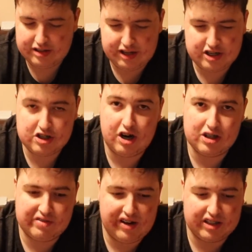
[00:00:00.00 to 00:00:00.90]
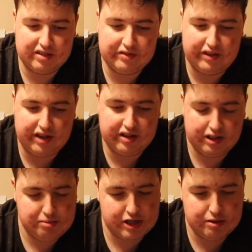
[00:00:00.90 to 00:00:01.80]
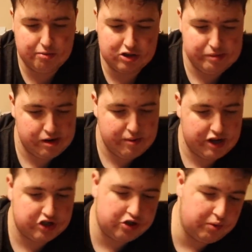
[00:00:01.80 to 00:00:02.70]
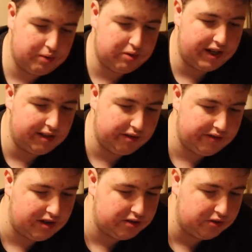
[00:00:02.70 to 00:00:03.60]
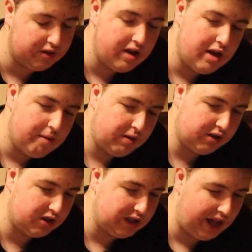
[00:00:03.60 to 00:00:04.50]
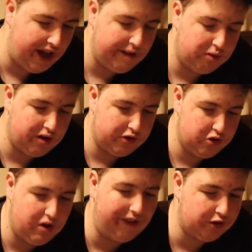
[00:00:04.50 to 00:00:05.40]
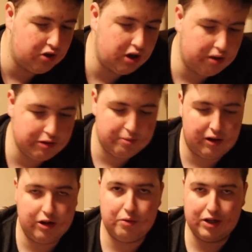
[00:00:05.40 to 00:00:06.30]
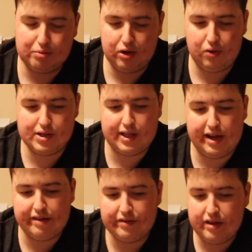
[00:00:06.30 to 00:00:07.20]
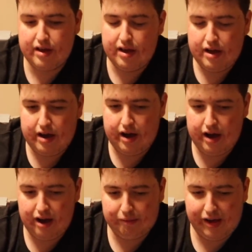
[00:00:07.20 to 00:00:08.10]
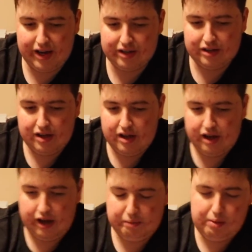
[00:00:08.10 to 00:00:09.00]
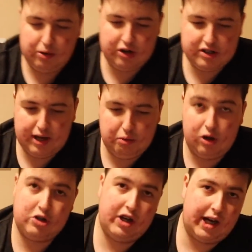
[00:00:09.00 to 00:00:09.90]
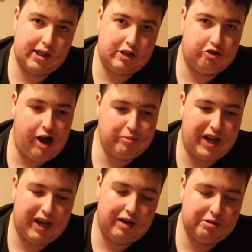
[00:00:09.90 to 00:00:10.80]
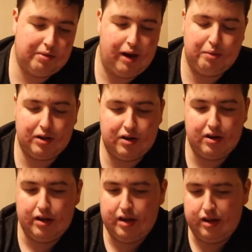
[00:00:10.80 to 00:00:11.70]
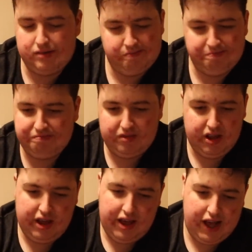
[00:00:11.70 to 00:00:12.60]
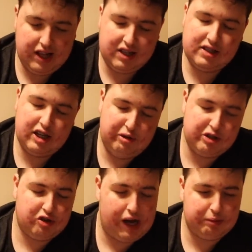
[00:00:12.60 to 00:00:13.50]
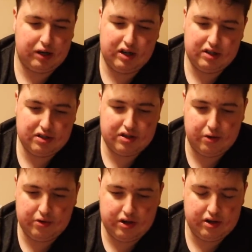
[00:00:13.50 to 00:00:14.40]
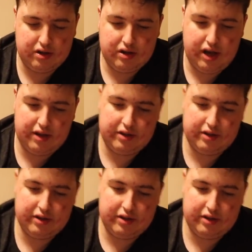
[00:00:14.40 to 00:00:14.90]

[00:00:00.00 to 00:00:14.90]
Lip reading: just not as effective, and especially in most of the mirror matches, you want to play Living Fossil because it's live, where if you do have to draw on a quick spell, you want it to be always live. And people are going to say, well, Ultra Geist is a trap deck and it was popular. It's continuous trap cards, so the